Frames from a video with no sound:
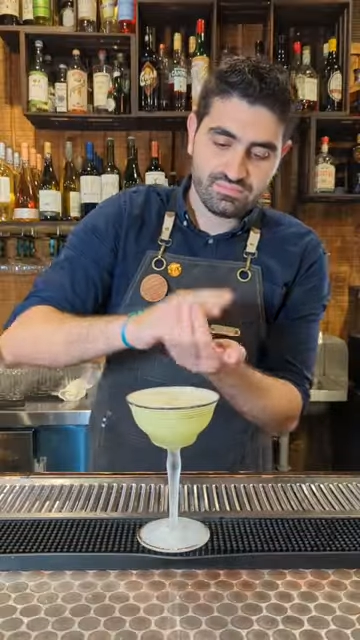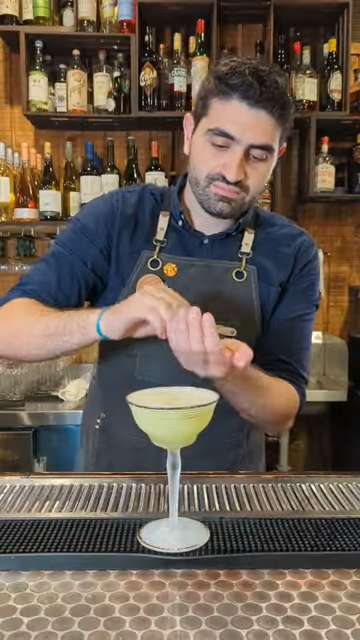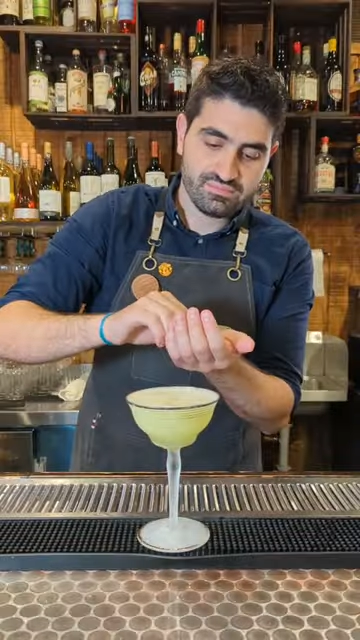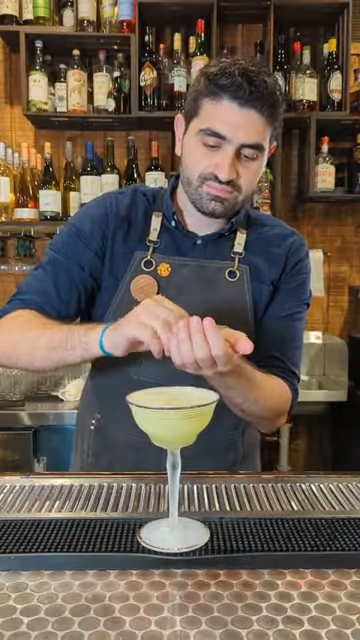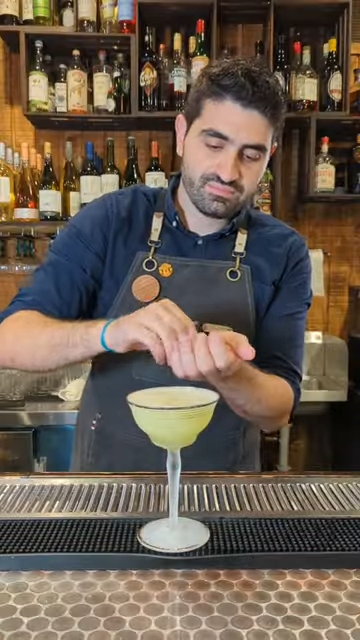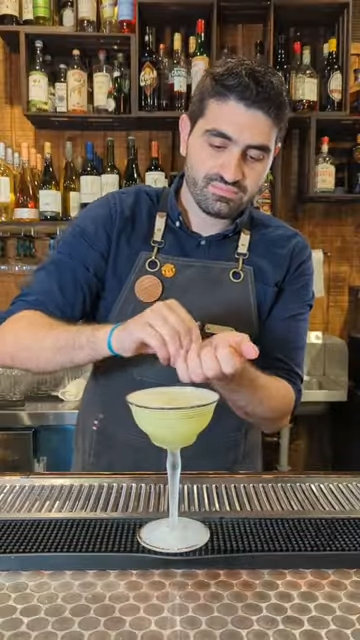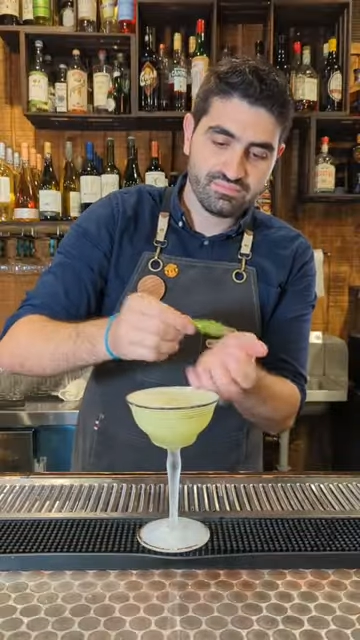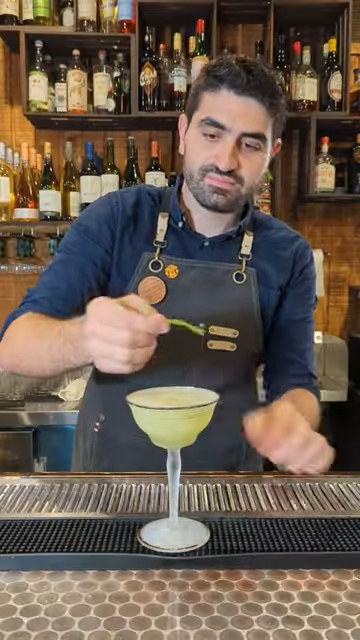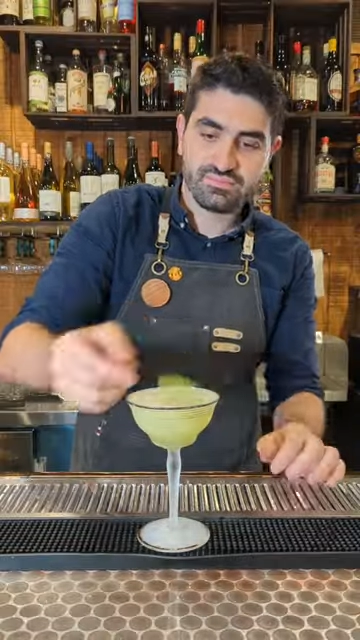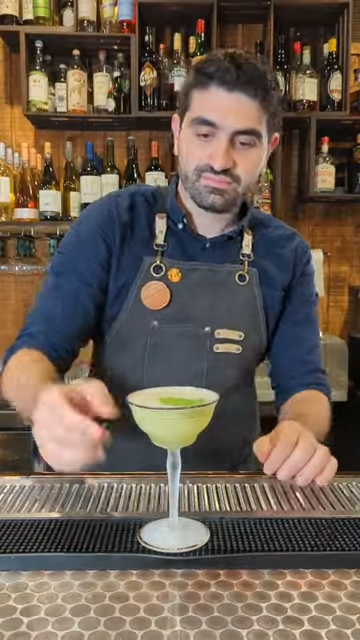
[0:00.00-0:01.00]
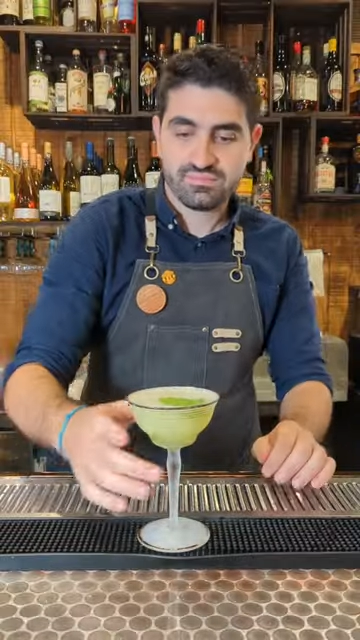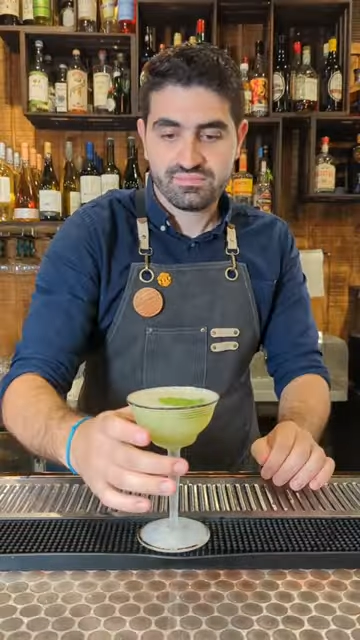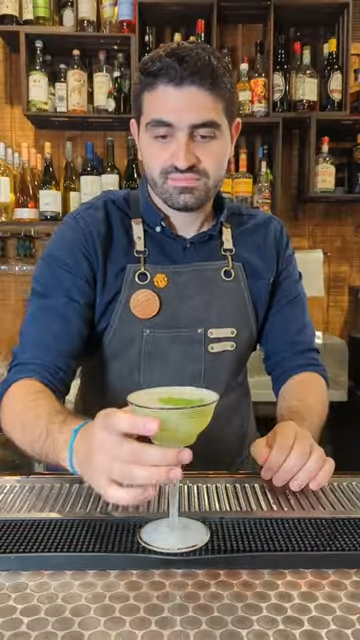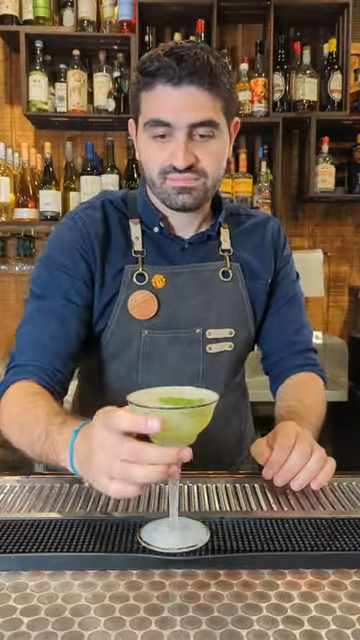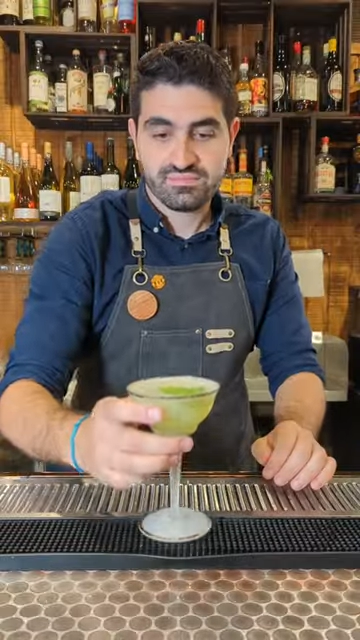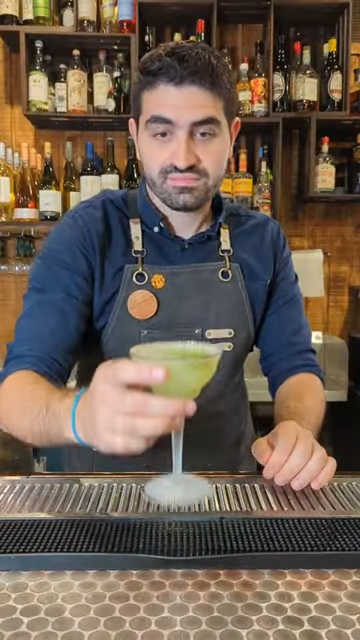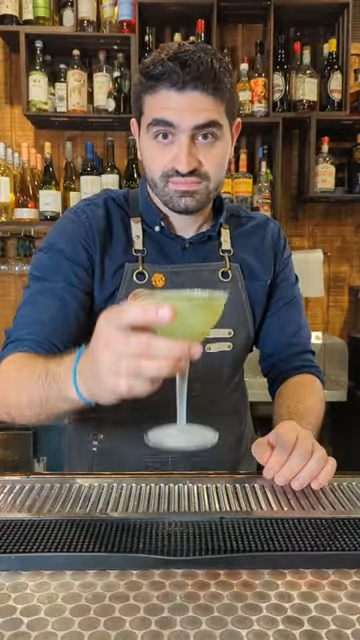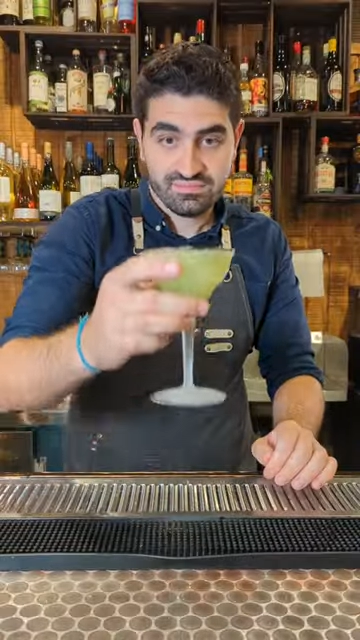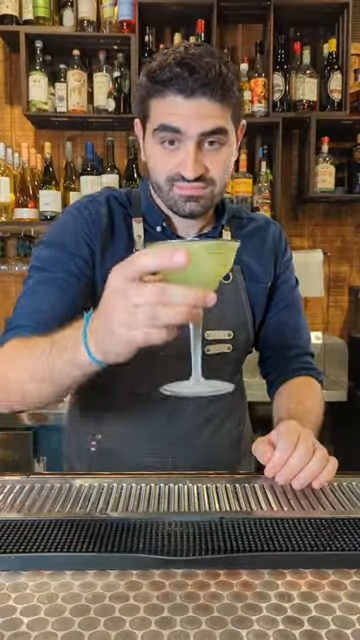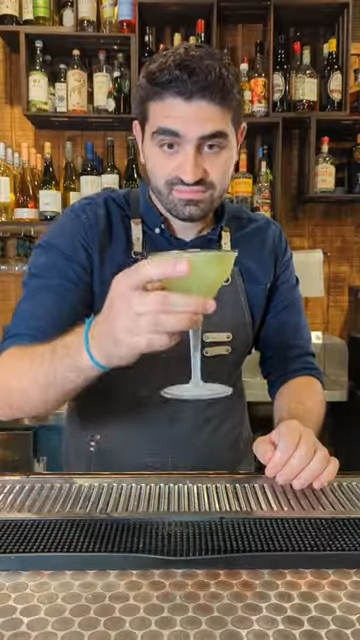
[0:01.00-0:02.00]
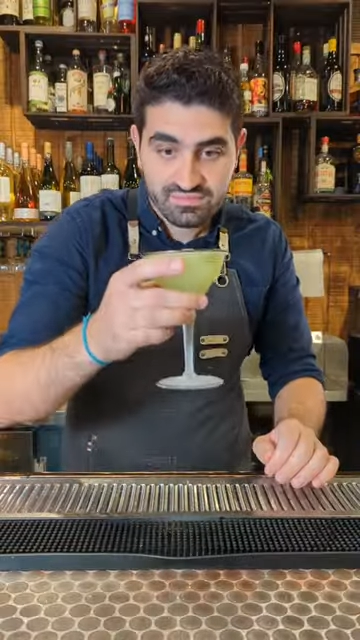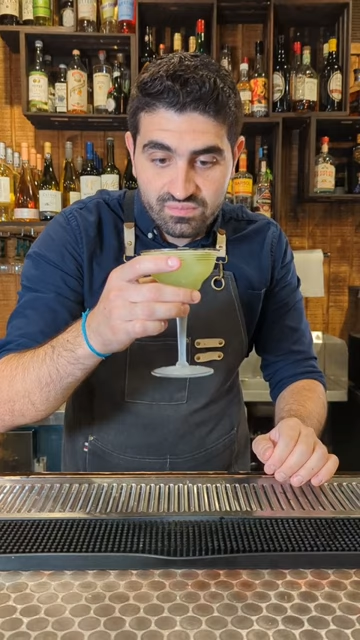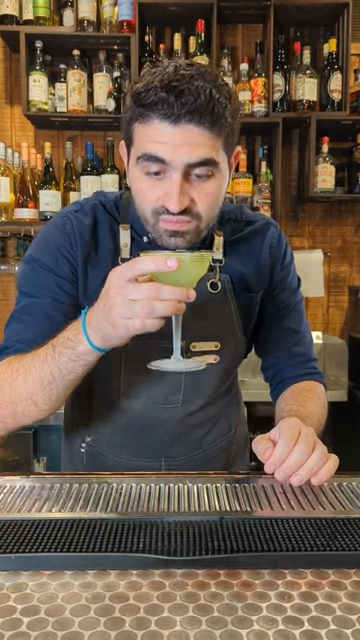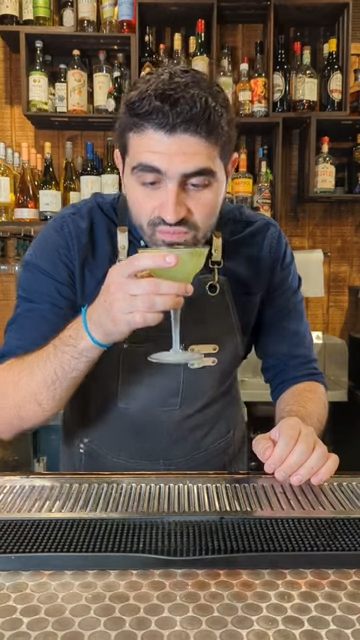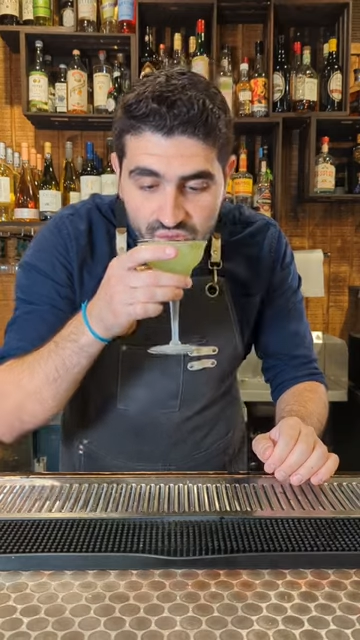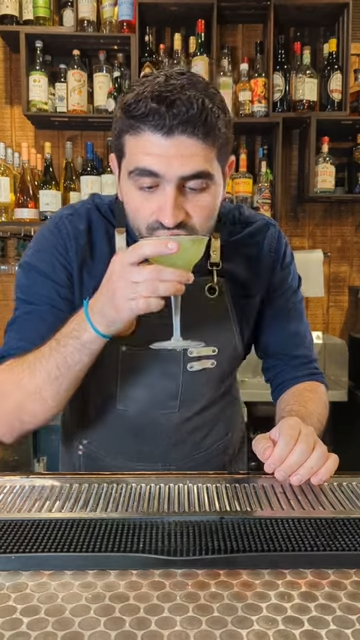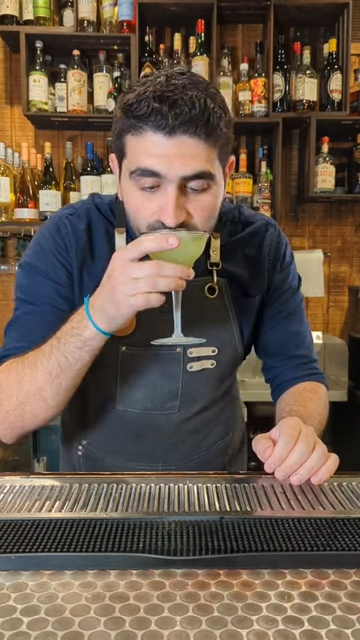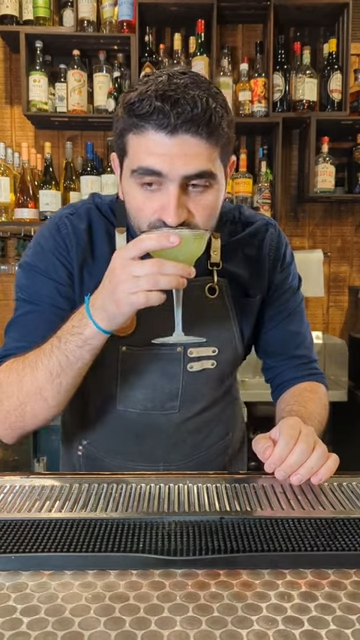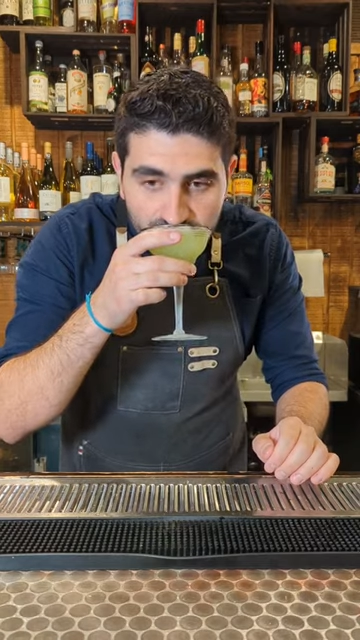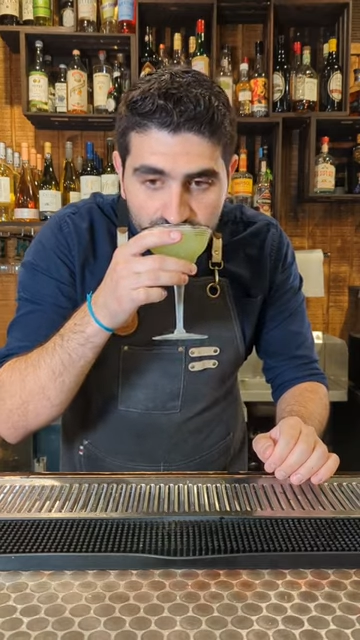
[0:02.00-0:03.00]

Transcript: to just smack a mint leaf and garnish it with that on top.